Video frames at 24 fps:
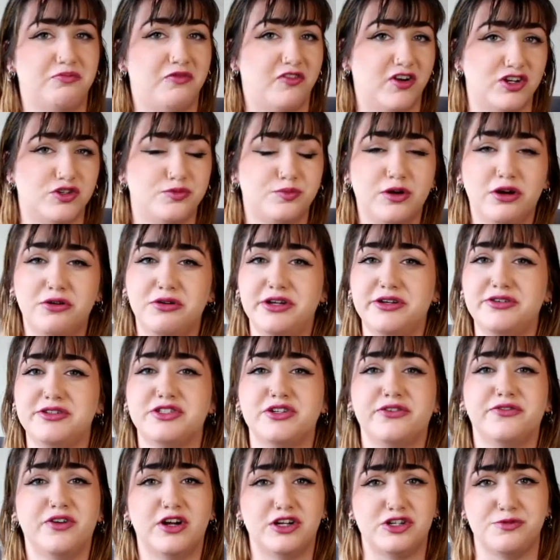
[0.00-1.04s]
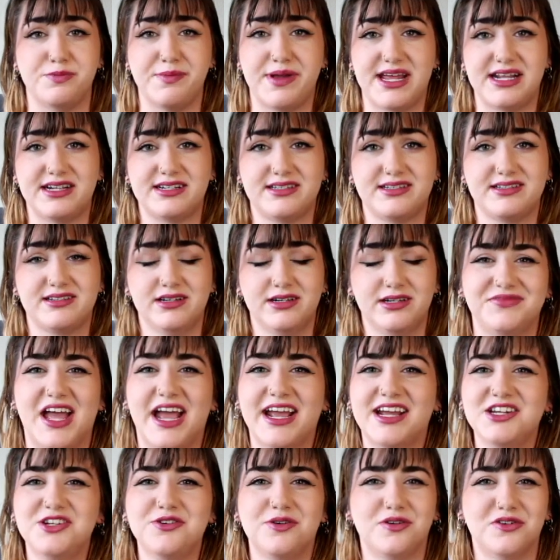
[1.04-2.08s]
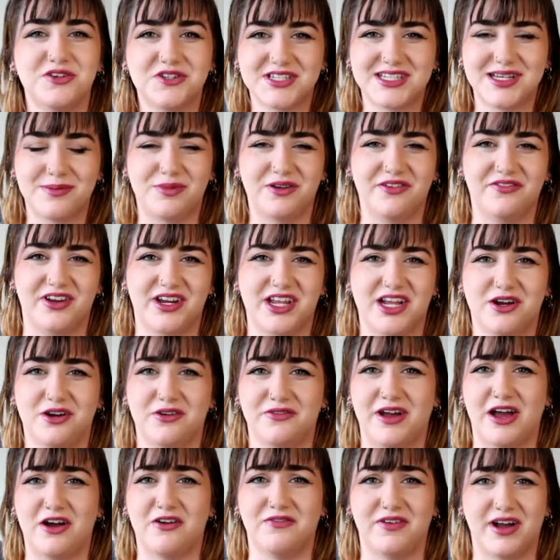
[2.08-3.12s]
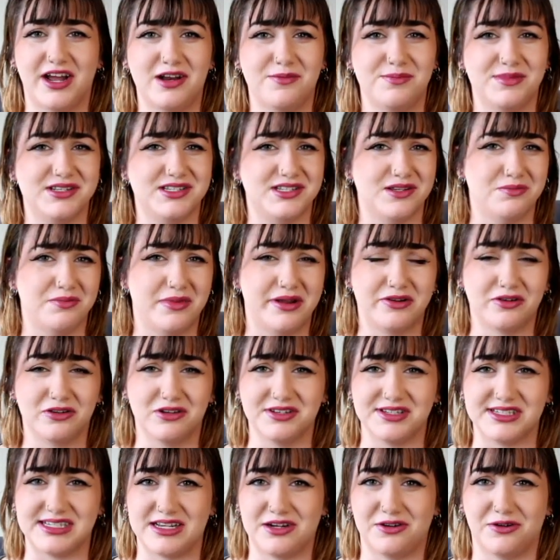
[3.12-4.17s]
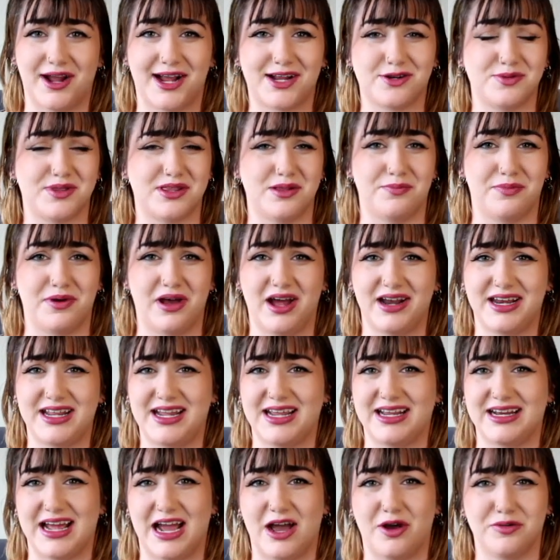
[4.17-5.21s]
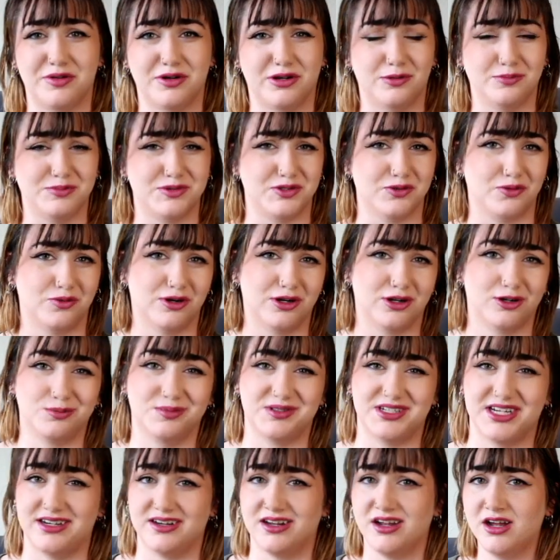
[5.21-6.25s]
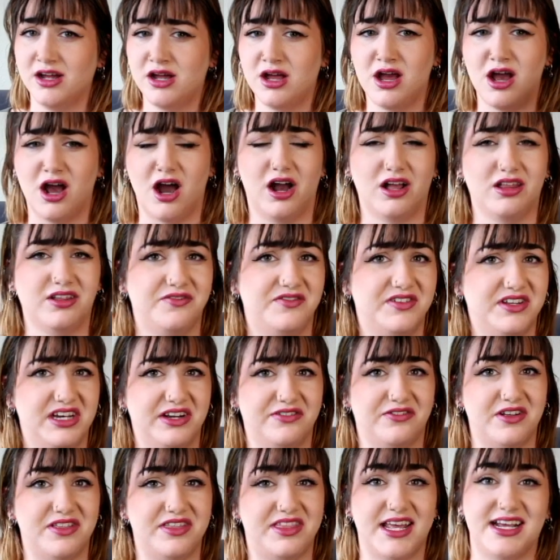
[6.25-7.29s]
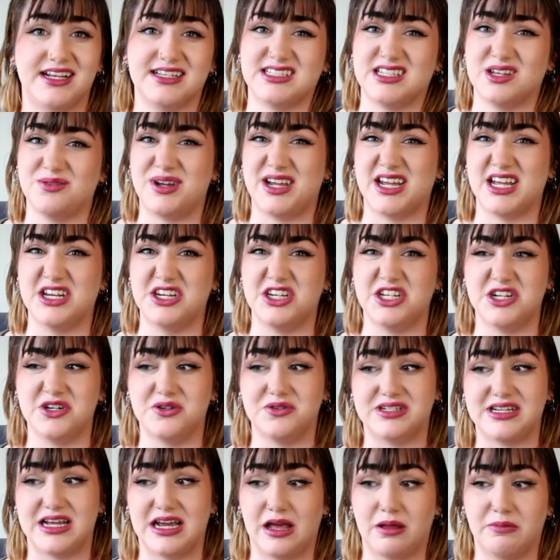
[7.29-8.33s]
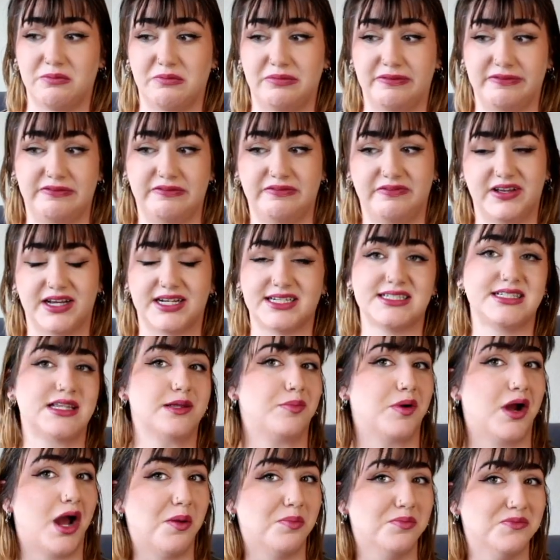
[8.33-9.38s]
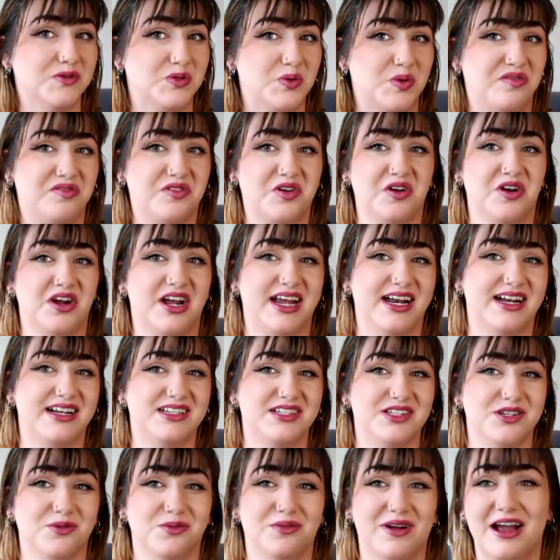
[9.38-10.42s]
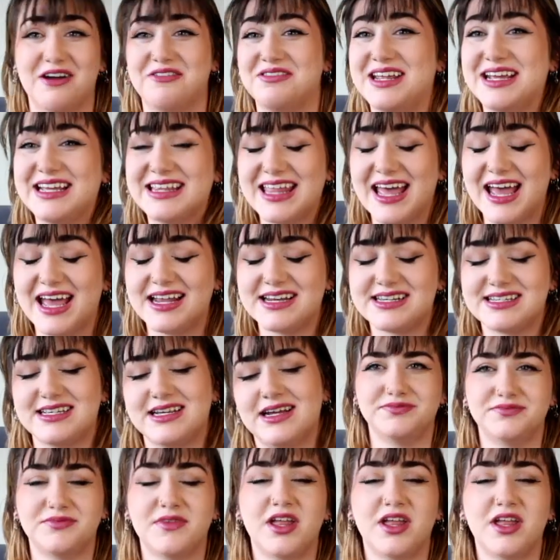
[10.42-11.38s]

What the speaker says: fresh produce or fresh meats. I can do a whole separate video of how vitamins and minerals interact with the body and how they're absorbed and all of the different things that we can do to help fix the problems we've created surrounding that.